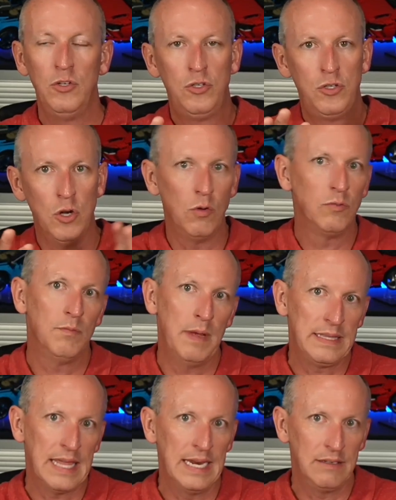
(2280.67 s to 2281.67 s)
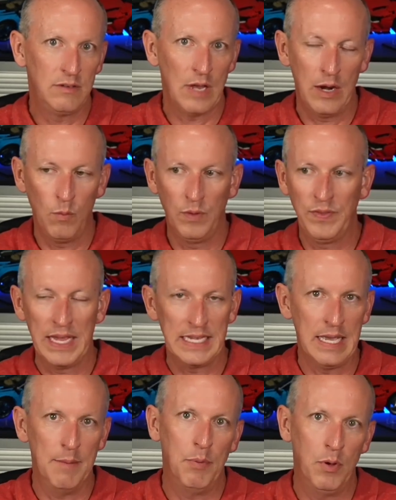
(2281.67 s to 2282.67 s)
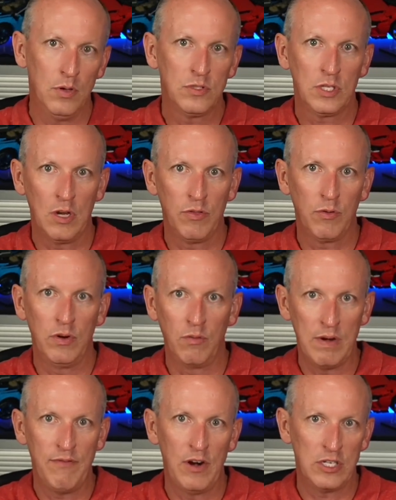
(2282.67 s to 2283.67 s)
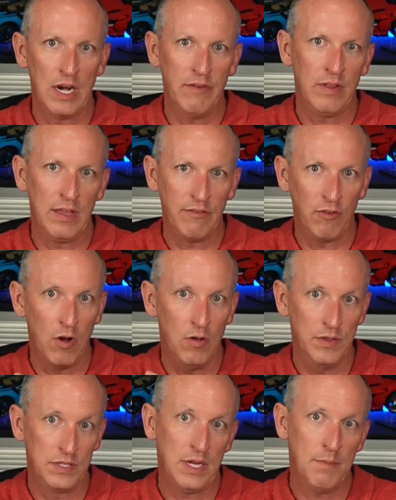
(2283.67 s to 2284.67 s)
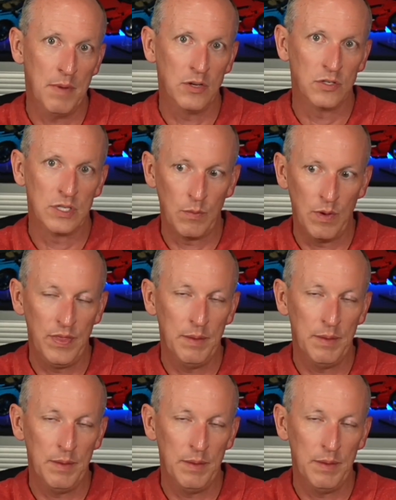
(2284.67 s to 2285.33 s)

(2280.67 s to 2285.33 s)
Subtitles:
I don't want that Git pull to go through and to refresh everything for all the submodules. I want them